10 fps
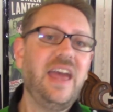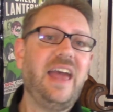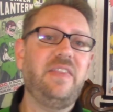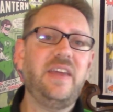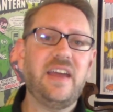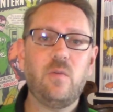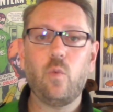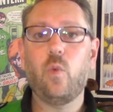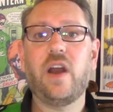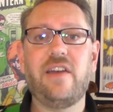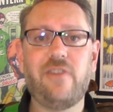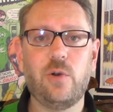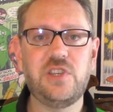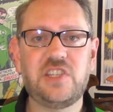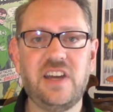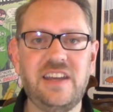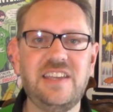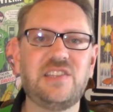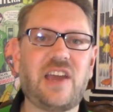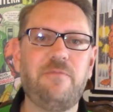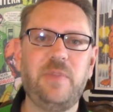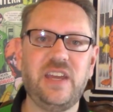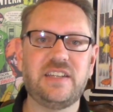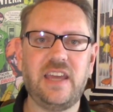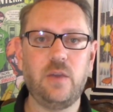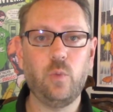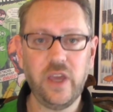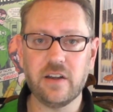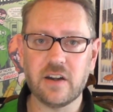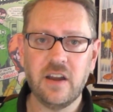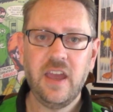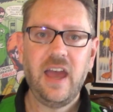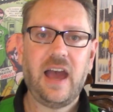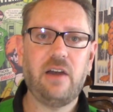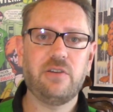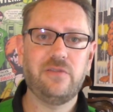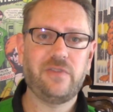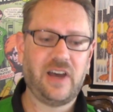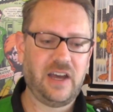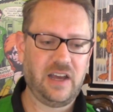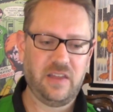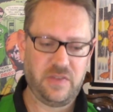And then what I've always done is I've picked a winner out of uh,